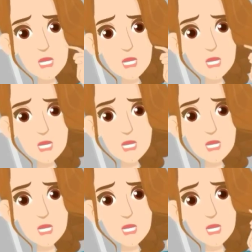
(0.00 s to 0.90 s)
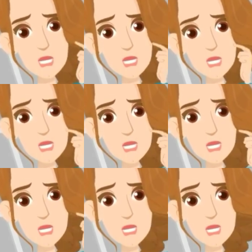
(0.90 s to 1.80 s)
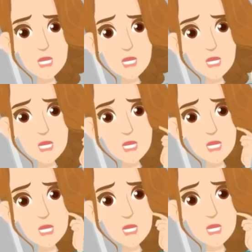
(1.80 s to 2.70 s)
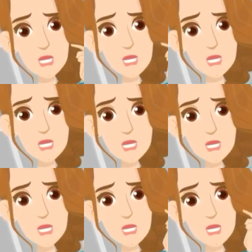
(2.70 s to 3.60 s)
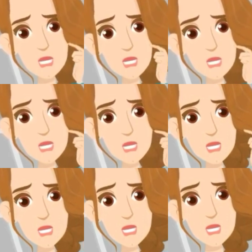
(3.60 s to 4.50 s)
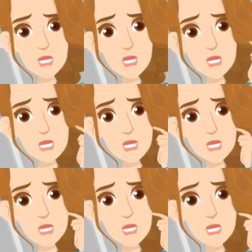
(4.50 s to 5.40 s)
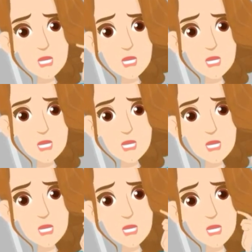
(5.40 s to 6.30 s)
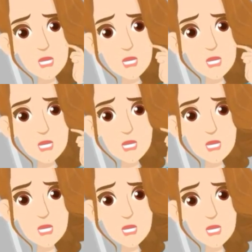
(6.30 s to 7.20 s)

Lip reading: No words are spoken by the person on screen.